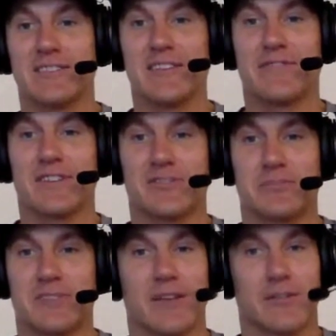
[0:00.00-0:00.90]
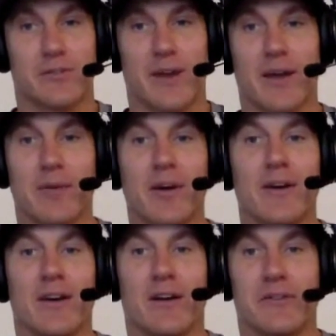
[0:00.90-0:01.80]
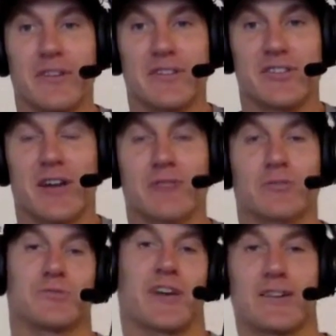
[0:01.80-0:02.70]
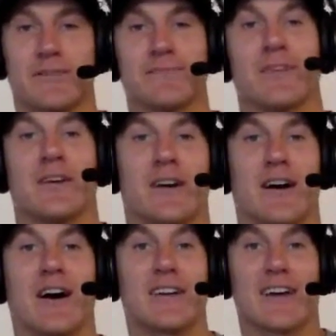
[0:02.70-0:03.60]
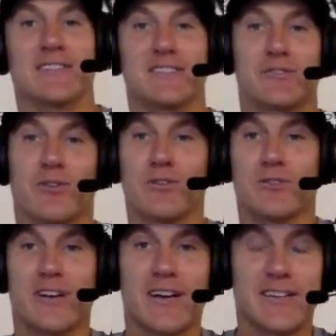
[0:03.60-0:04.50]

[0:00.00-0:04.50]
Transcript: Defense from Taylor Crabb on reading the shot. Cool, Zach. Guys, these are all great